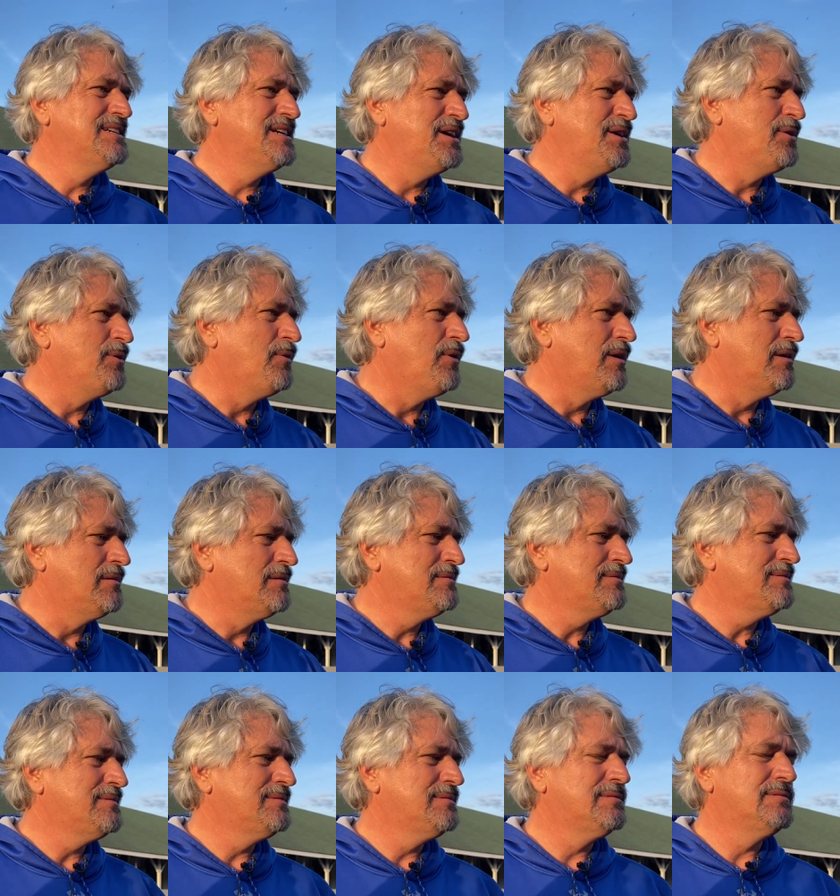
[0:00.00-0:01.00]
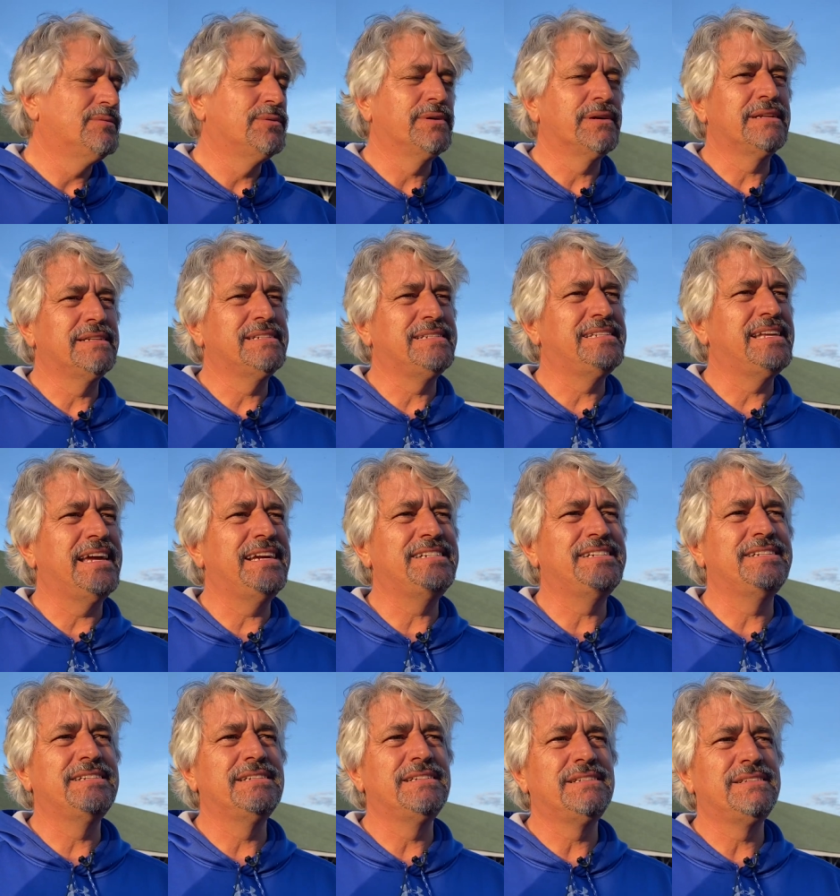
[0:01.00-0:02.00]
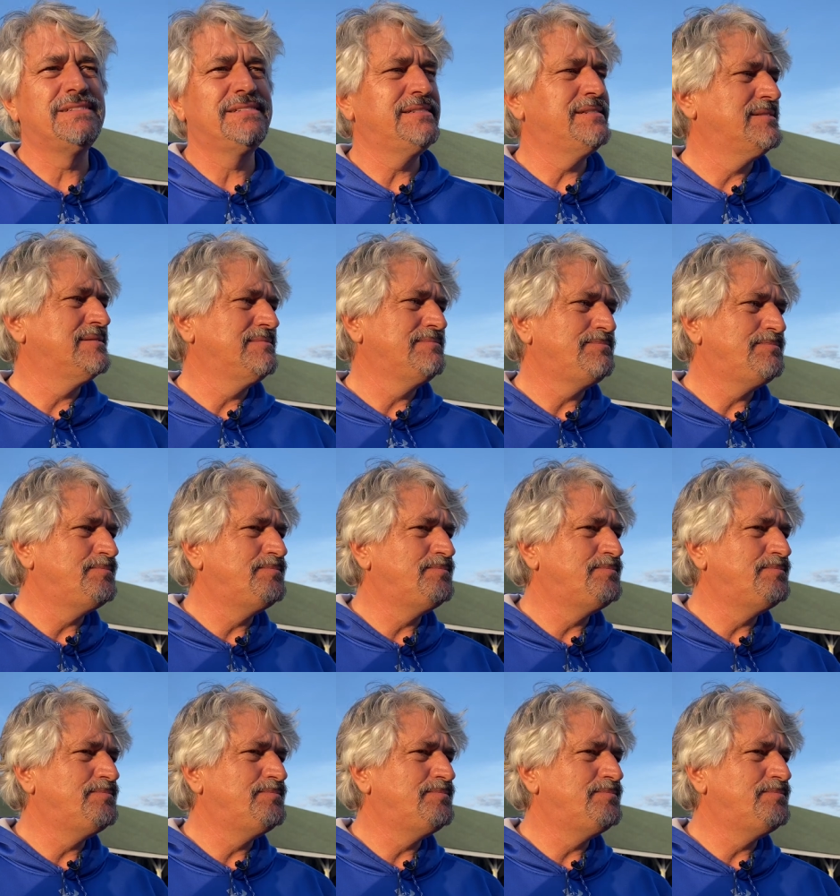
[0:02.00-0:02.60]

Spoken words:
you know, our organization is, you know,